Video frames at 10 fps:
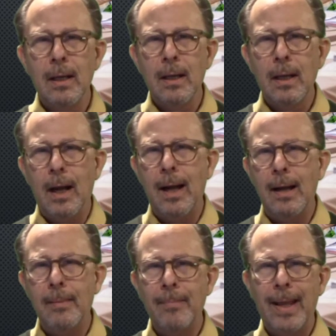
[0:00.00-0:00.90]

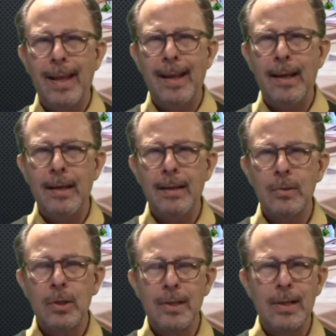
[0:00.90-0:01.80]
and it's
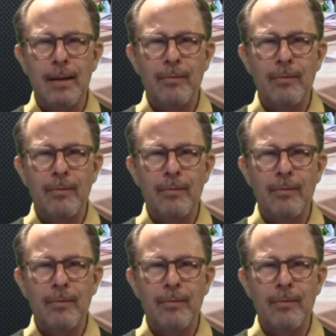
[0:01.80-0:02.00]
just not